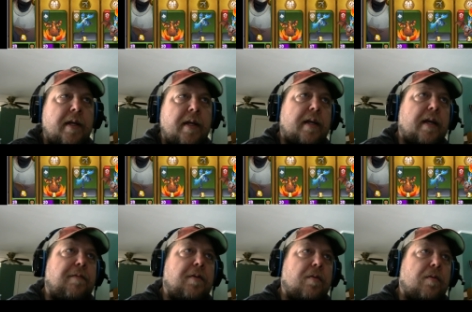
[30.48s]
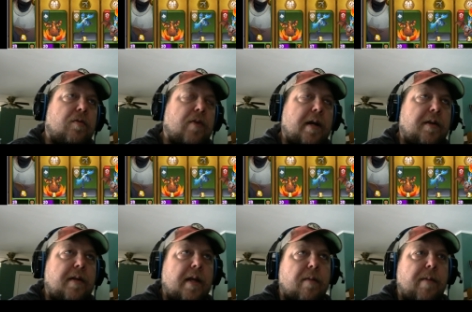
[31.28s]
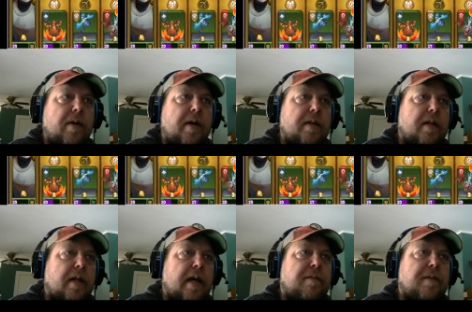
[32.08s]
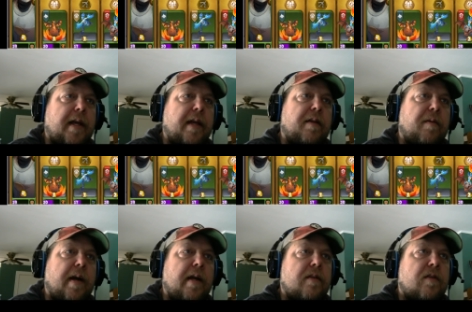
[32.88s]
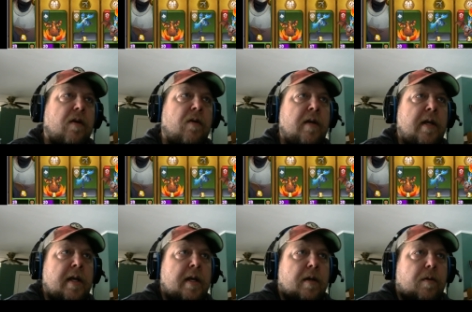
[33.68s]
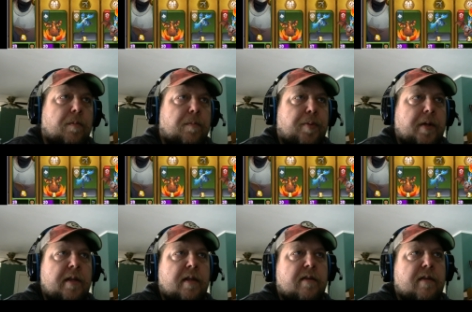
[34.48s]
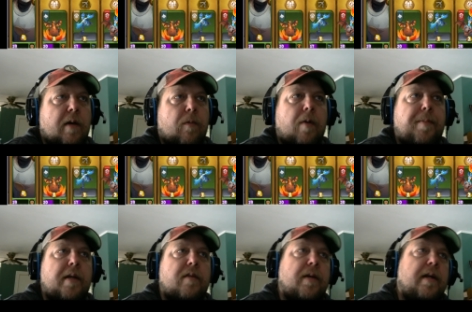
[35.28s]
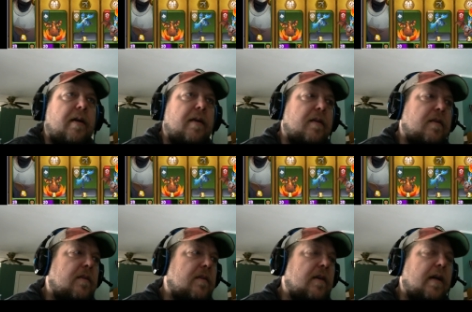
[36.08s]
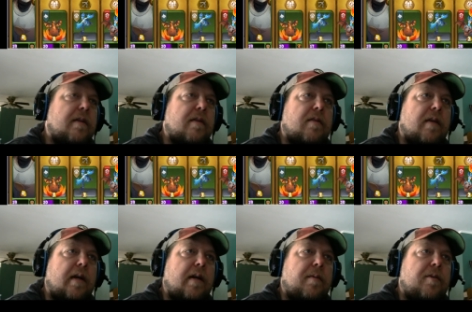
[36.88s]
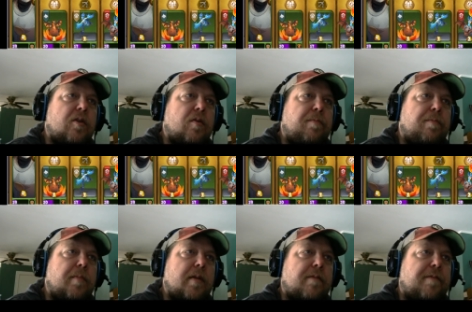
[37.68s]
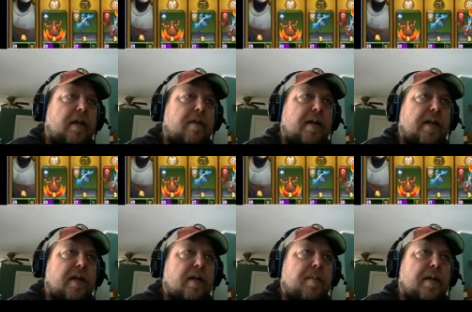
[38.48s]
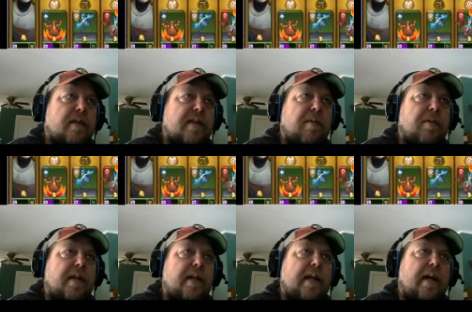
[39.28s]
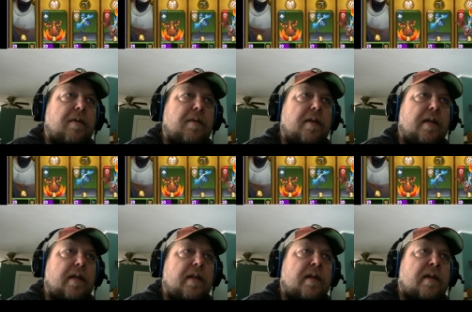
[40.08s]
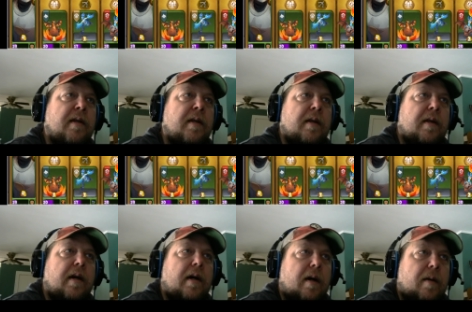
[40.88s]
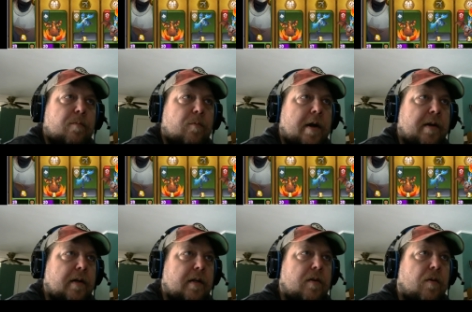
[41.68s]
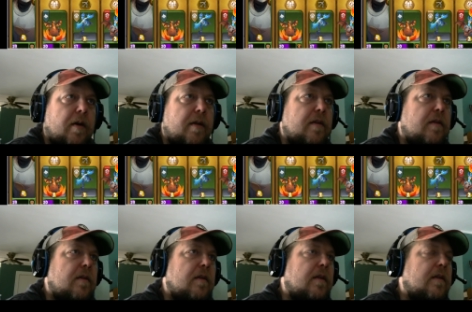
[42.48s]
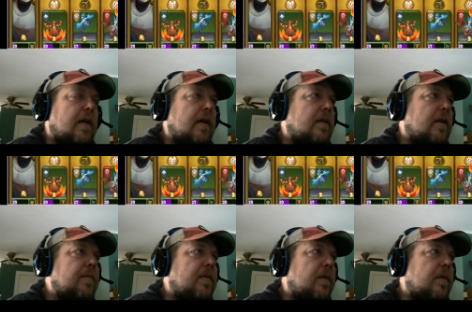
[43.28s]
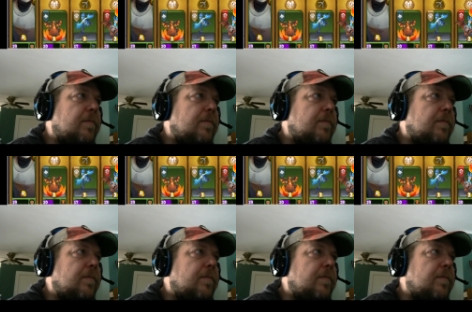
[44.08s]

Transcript: if you try to take them out on the left and the right. So putting these whelp eggs right here on this tube is very, very good, because that will take out the wandering Tauren that comes through,